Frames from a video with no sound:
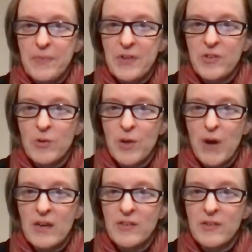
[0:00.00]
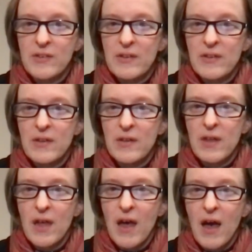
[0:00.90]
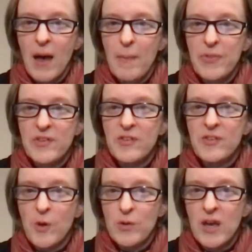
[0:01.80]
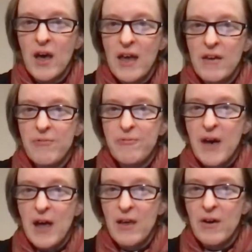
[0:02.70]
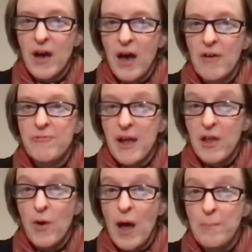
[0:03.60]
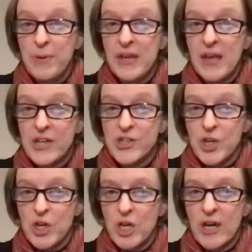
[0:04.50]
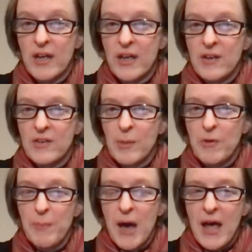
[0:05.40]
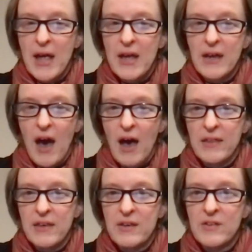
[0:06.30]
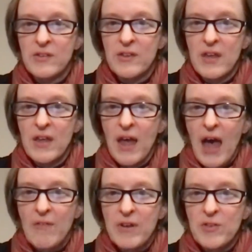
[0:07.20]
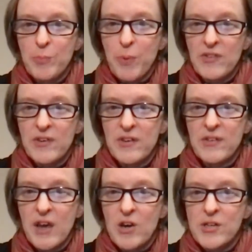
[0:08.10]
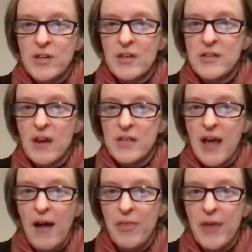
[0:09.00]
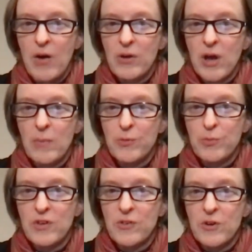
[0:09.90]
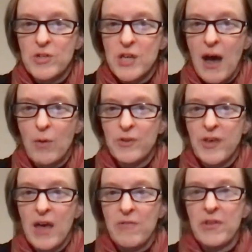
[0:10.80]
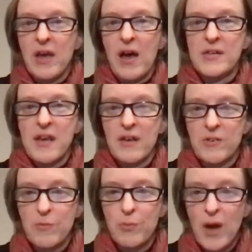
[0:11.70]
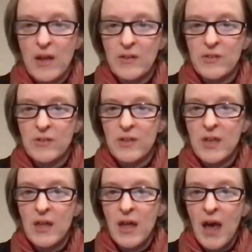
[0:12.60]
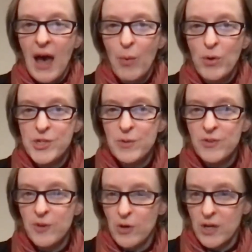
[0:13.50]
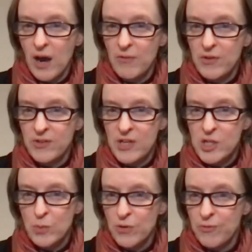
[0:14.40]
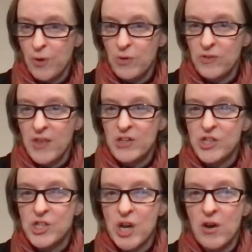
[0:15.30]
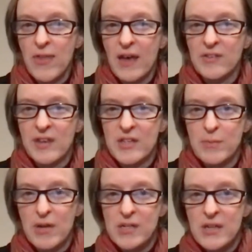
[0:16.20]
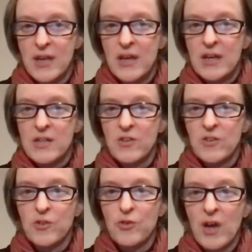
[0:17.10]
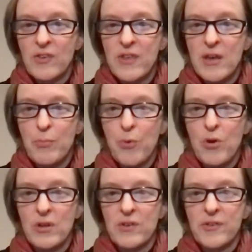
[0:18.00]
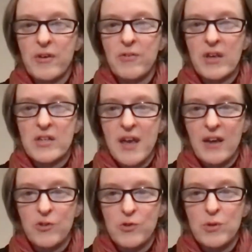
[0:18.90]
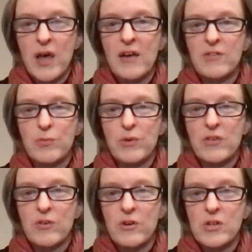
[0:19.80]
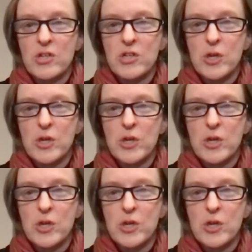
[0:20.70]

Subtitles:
Sonia writes, this is Sonia and a fellow MPHer. Some of my colleagues have expressed a desire to conduct health outcomes research outside of the context of race. How would you start a conversation with folks that share that sentiment to stress the importance of contextualized research?